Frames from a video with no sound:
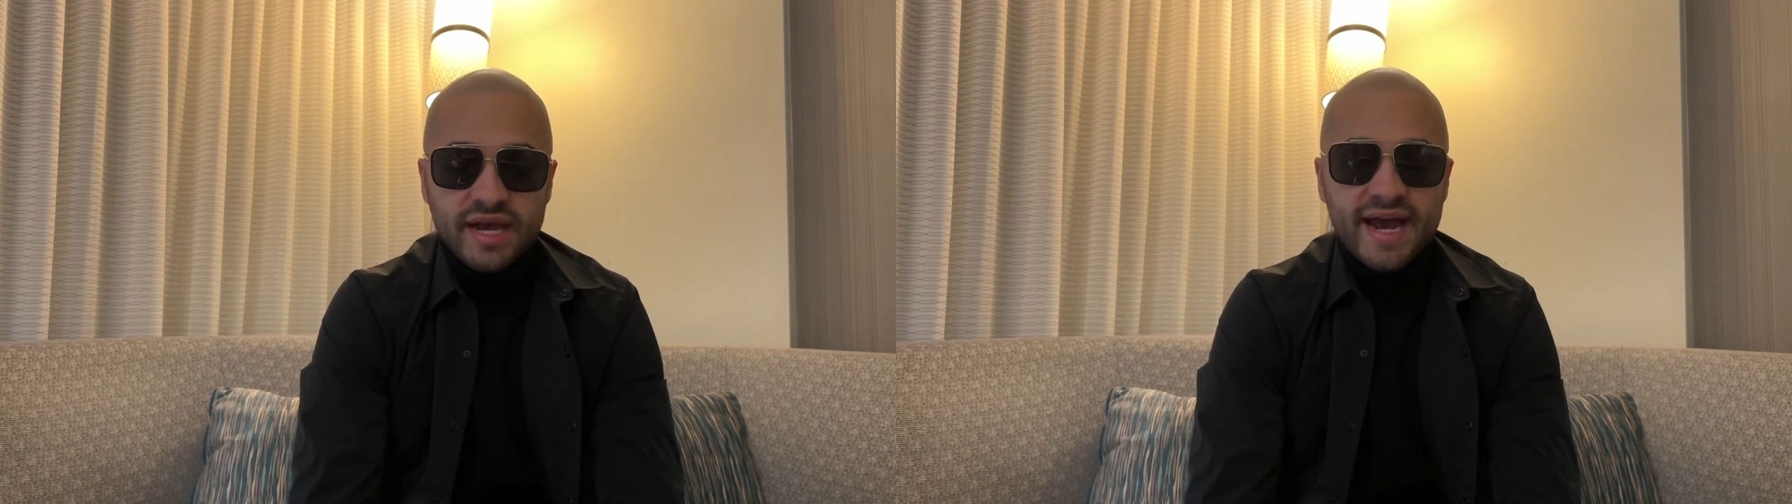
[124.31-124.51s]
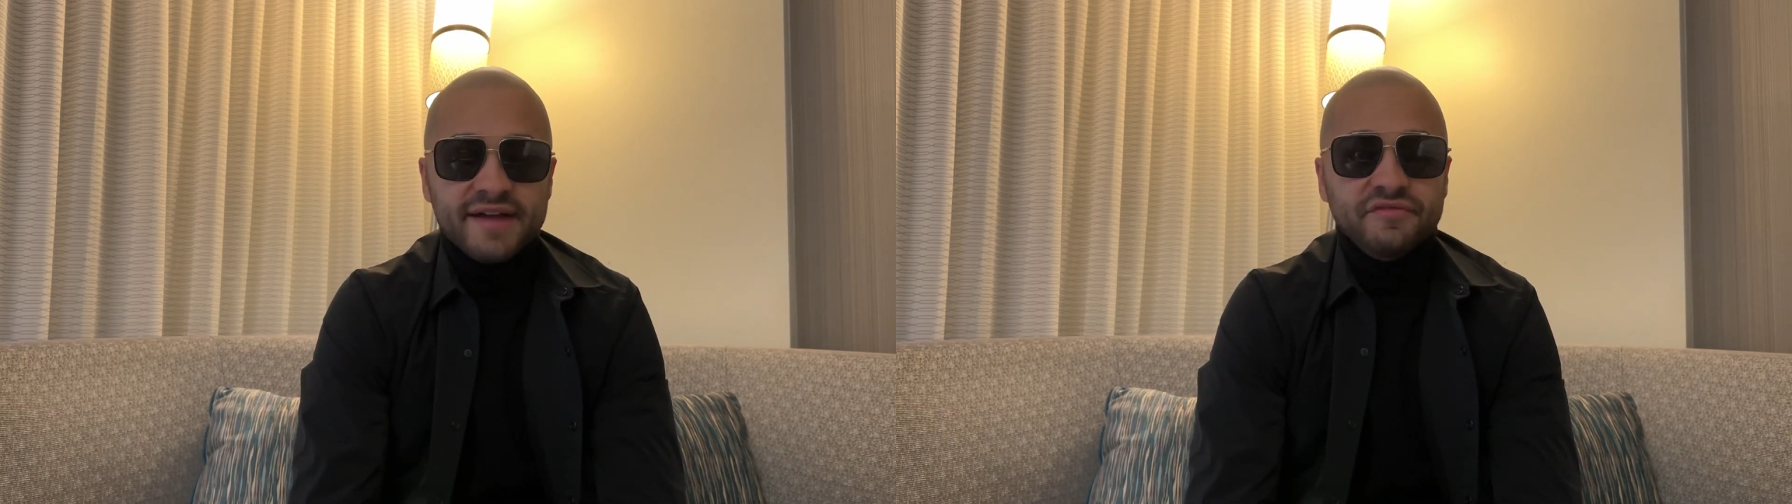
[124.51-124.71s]

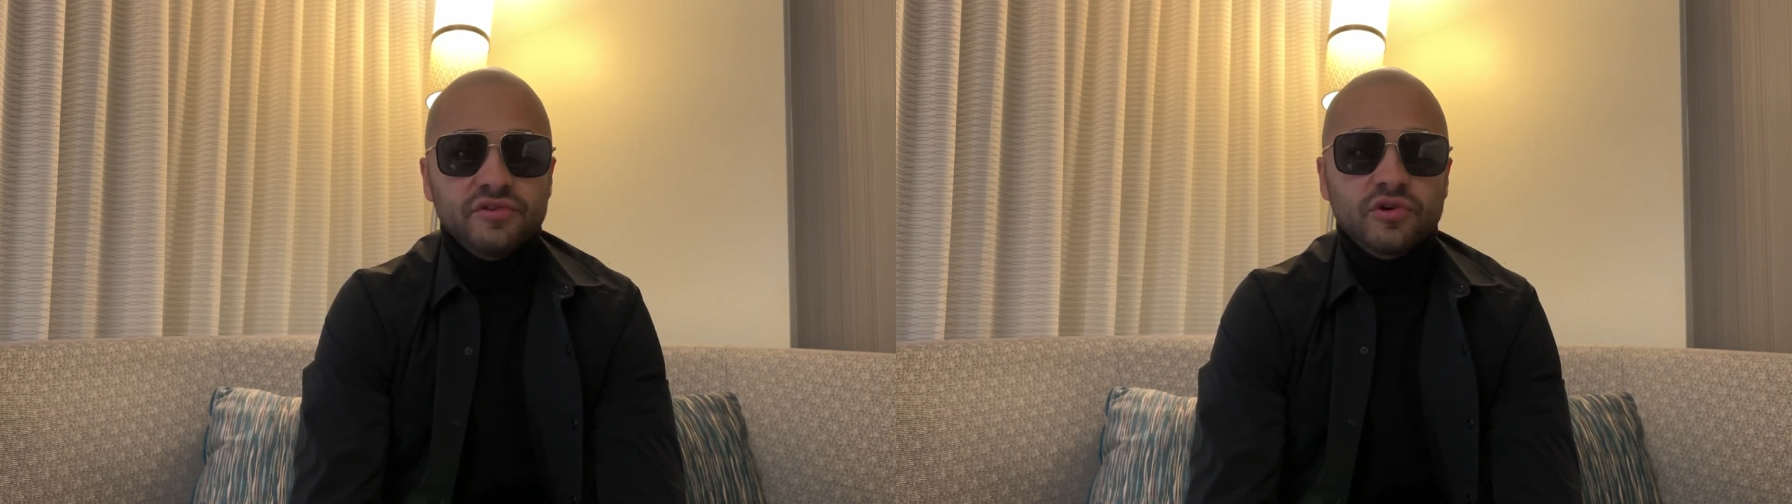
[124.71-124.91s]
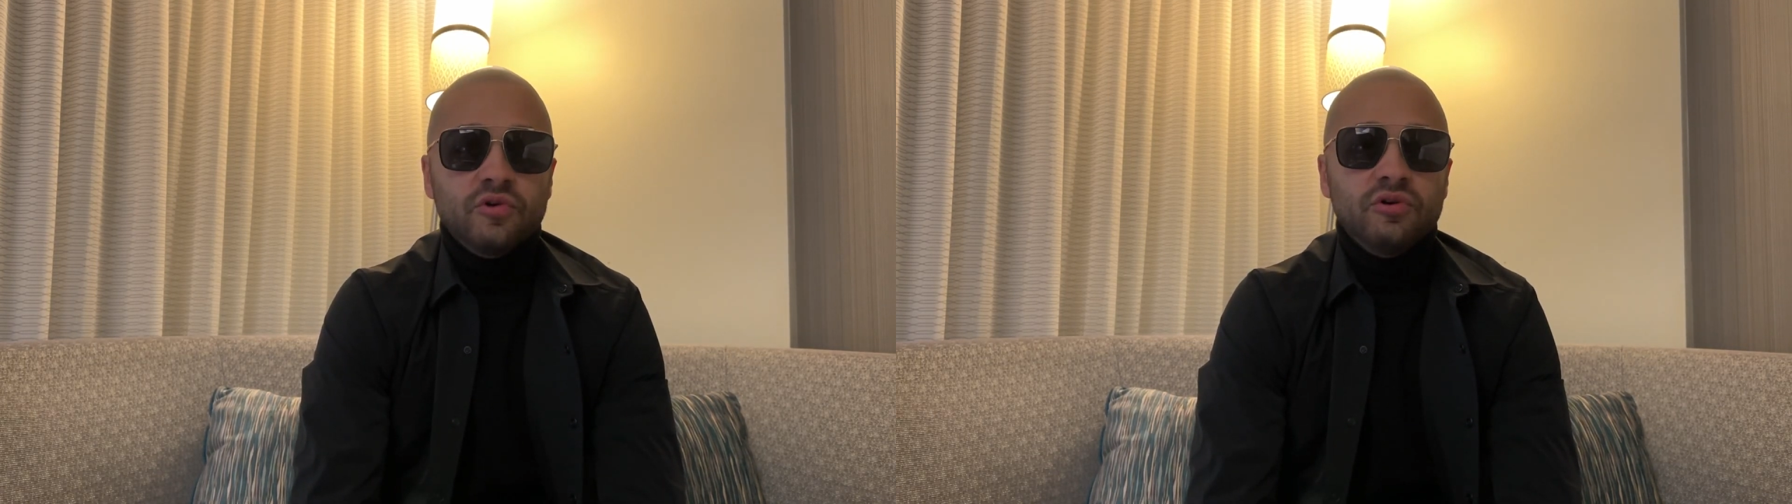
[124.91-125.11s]
after
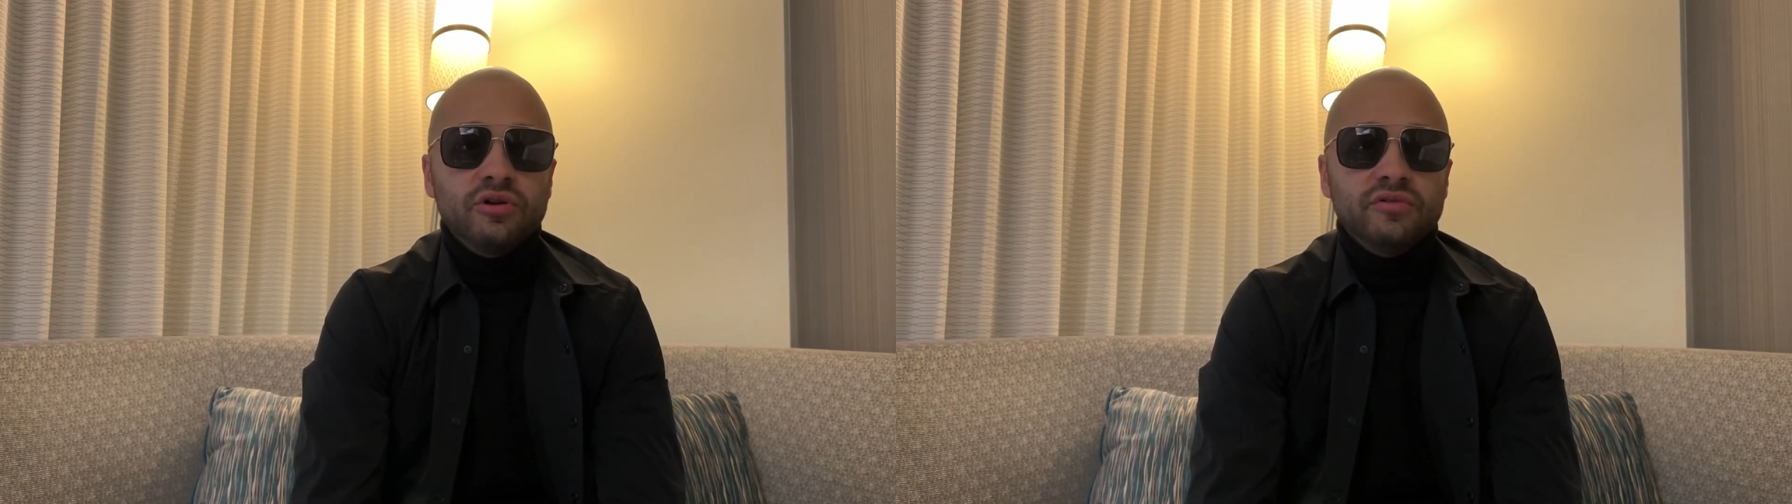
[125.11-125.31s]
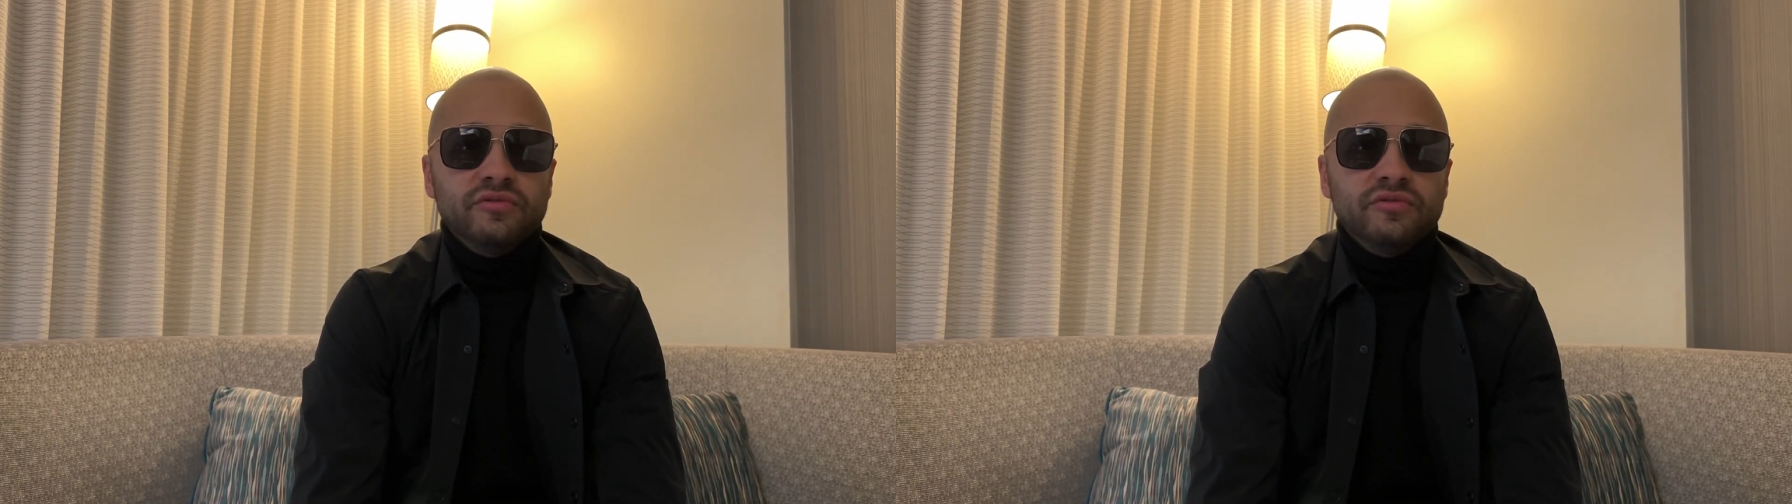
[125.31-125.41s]
the court